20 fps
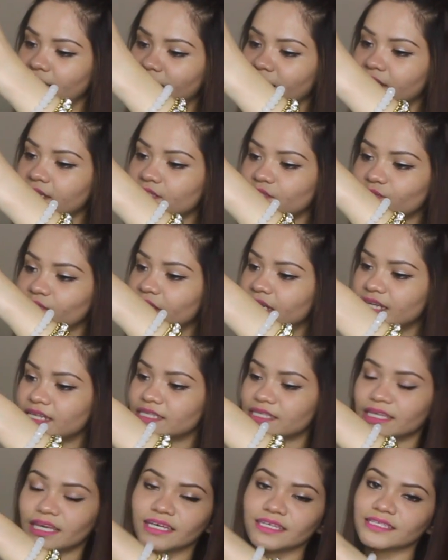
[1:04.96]
and it's really
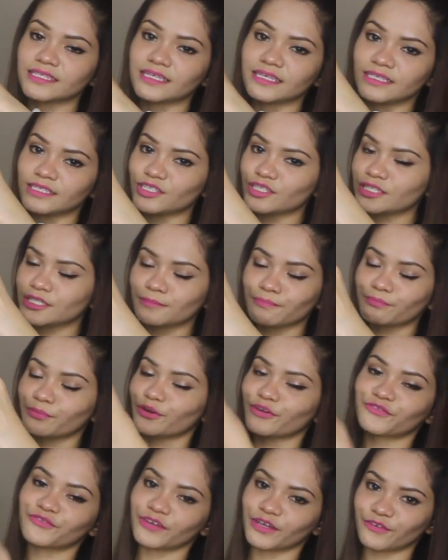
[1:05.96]
sexy, just
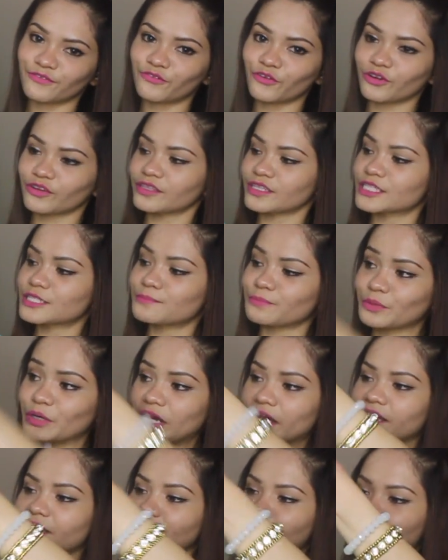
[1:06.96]
perfect for the
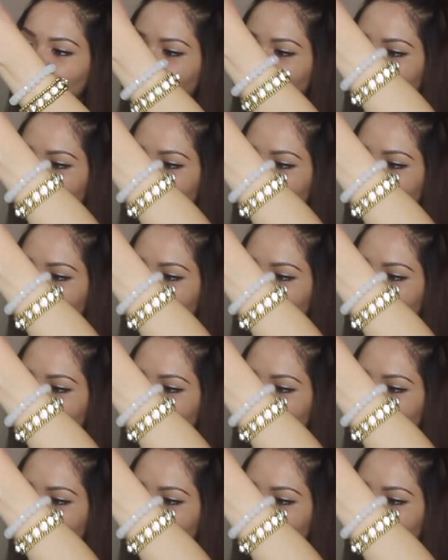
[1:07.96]
spring.